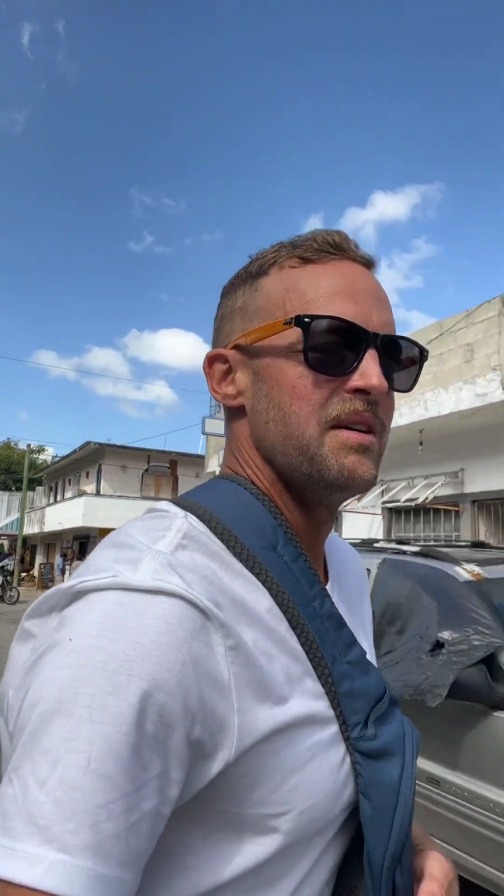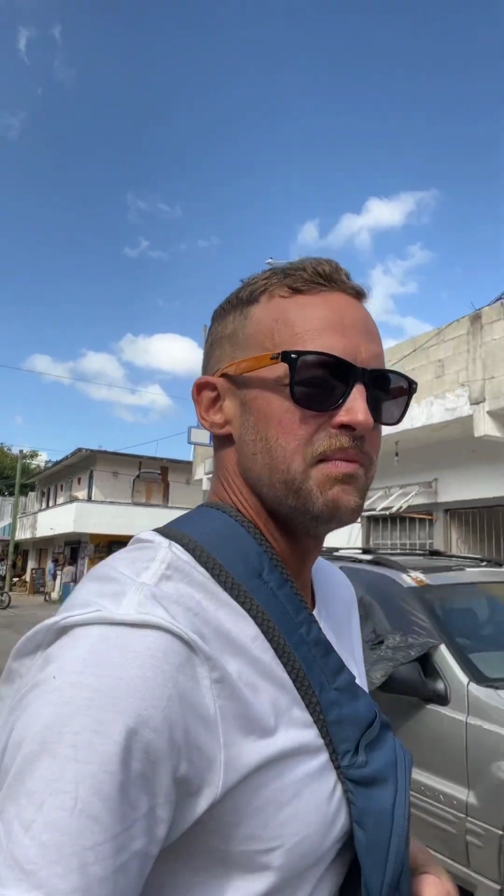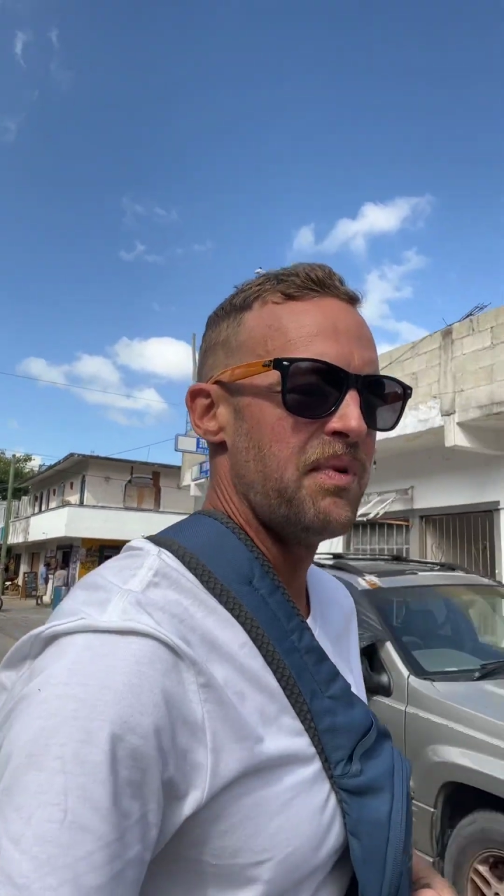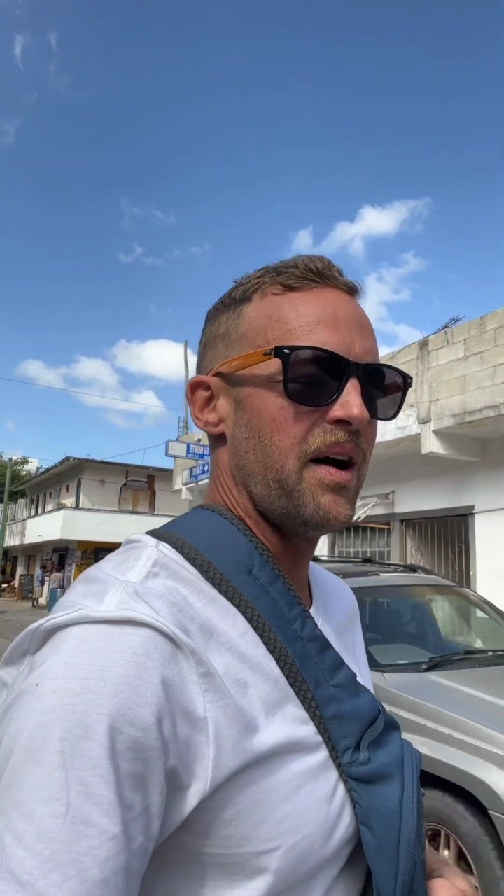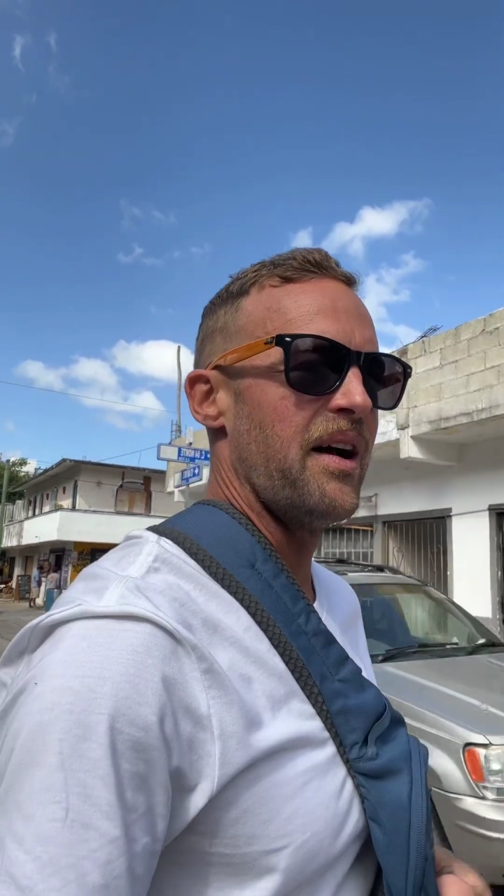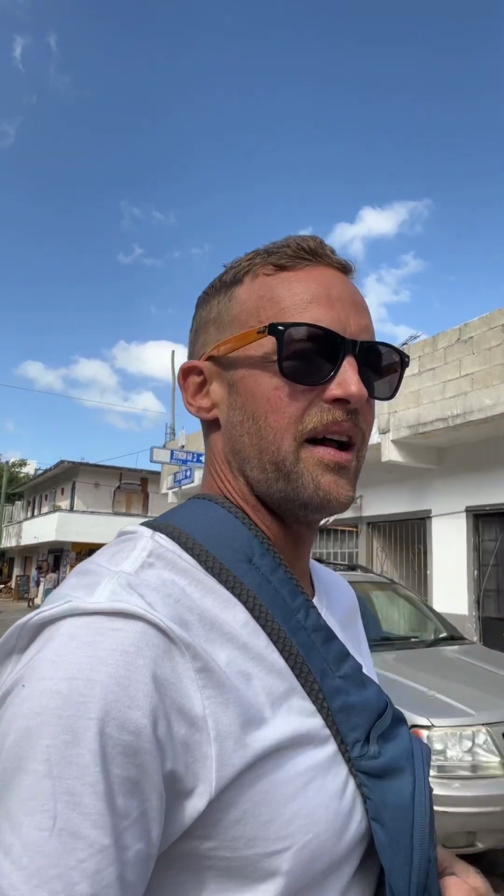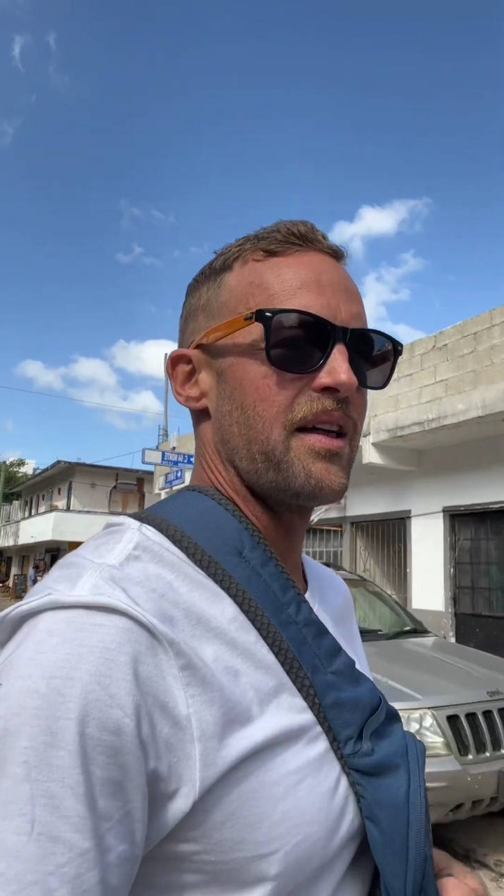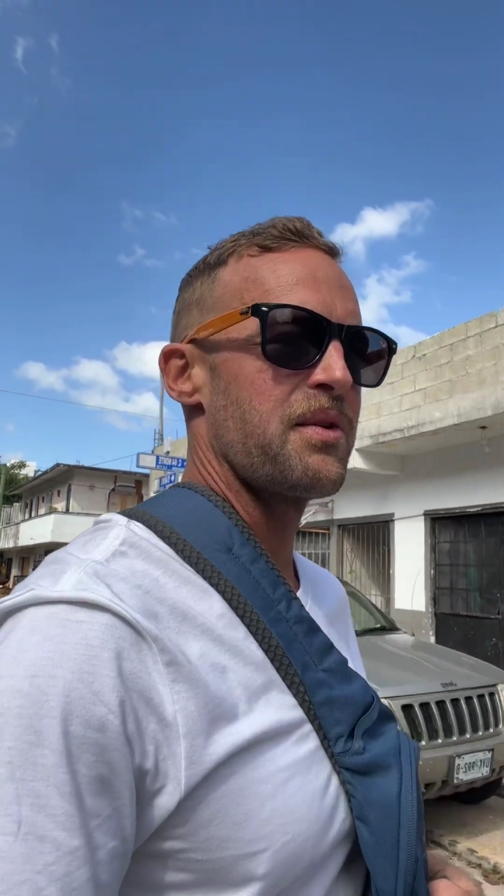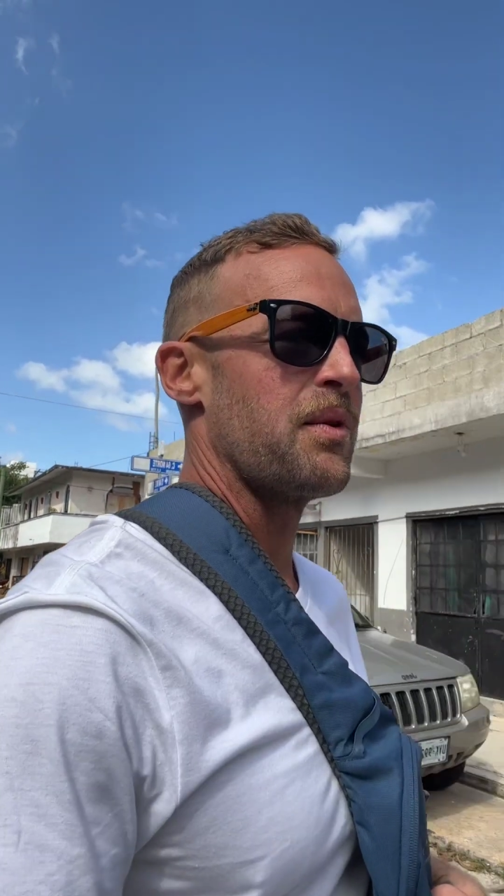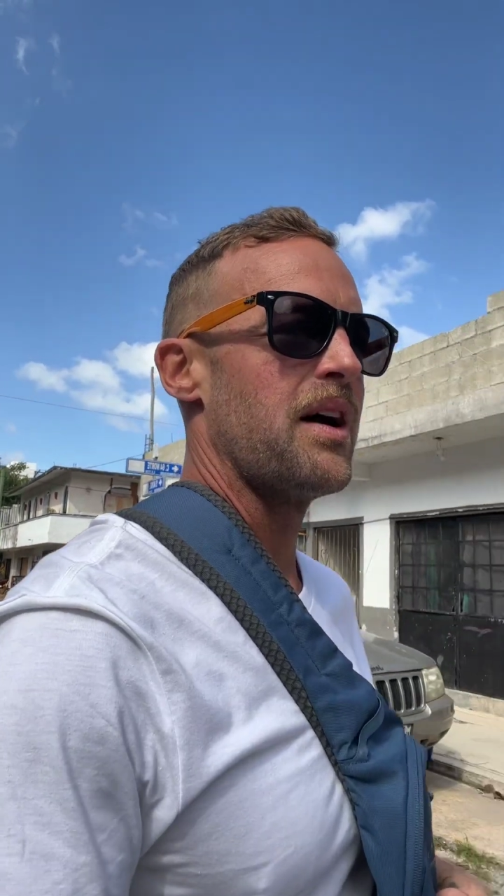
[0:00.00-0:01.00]
But
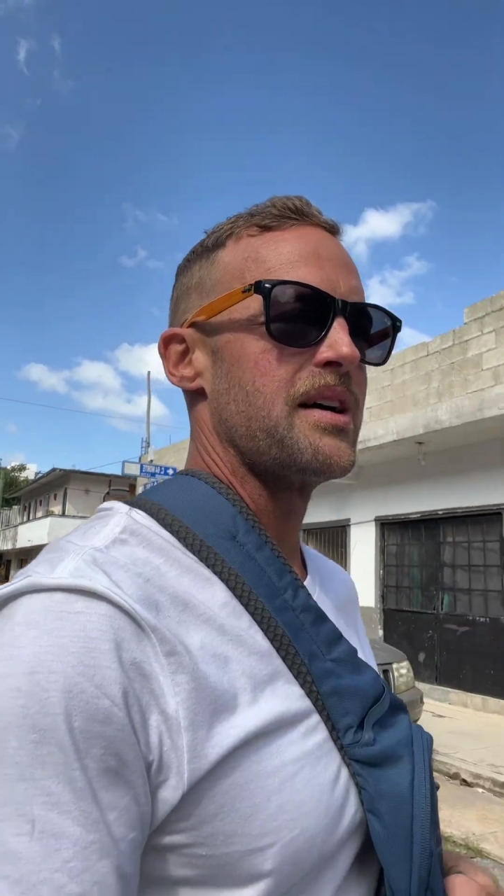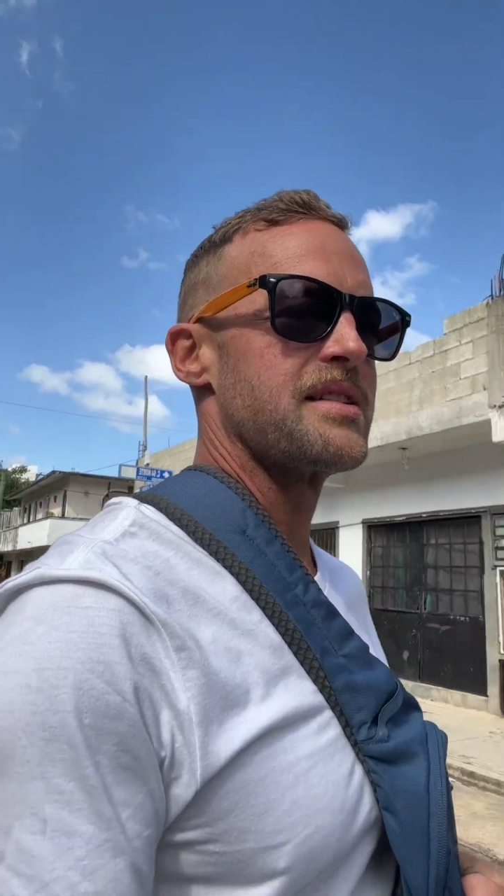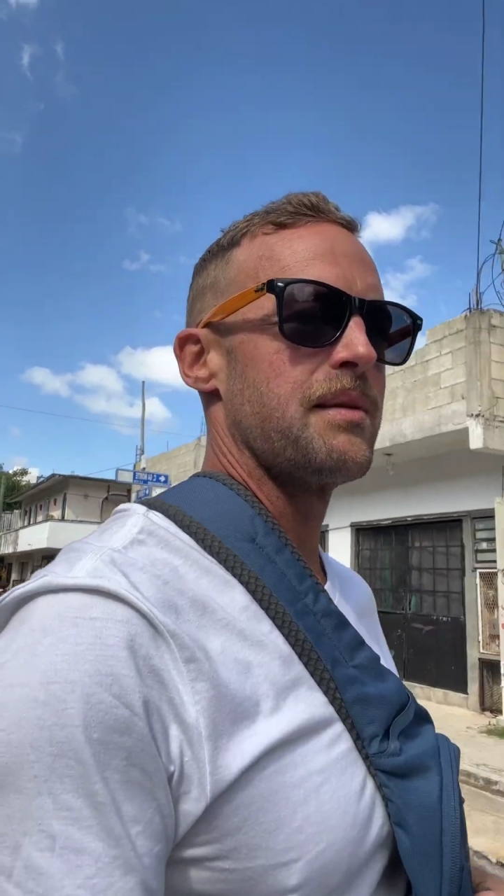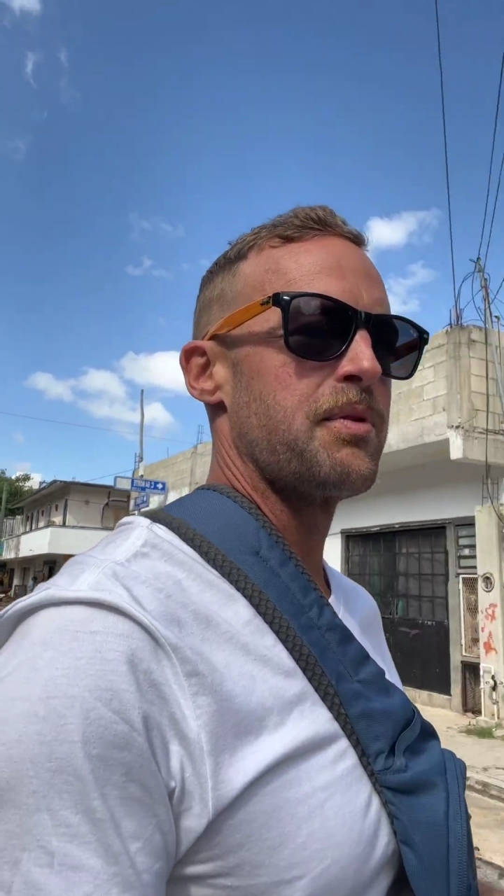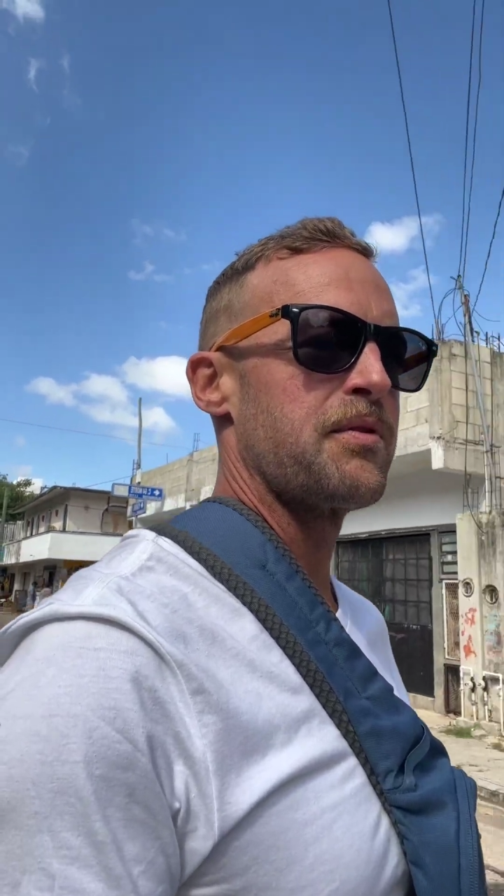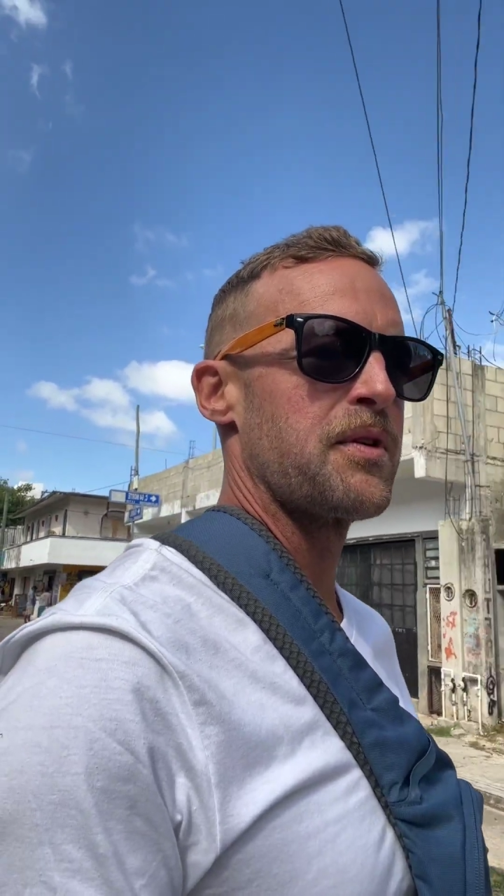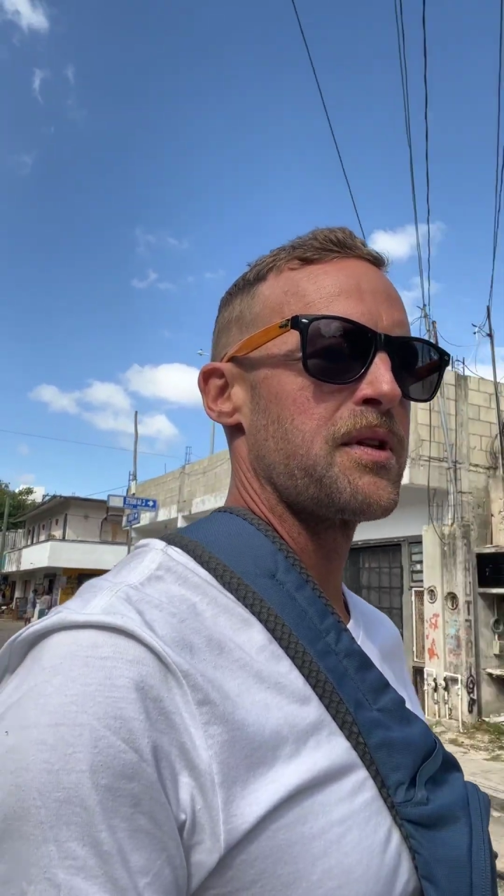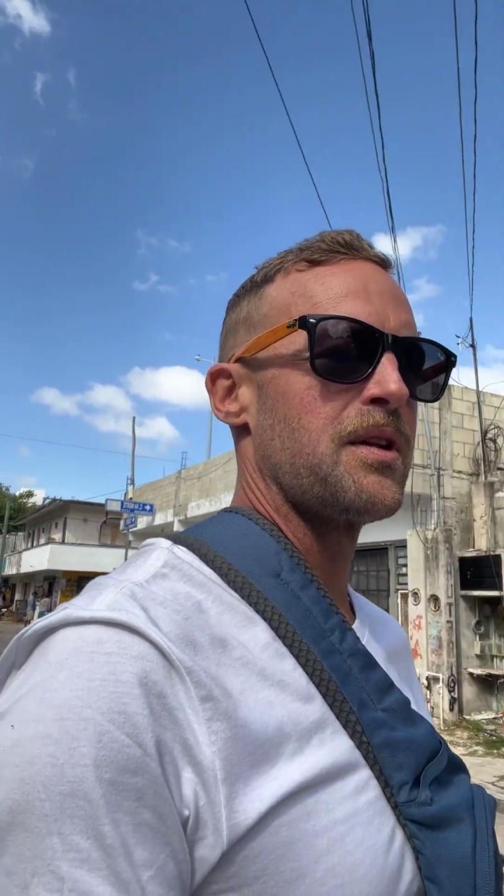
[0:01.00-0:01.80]
otherwise, I prefer the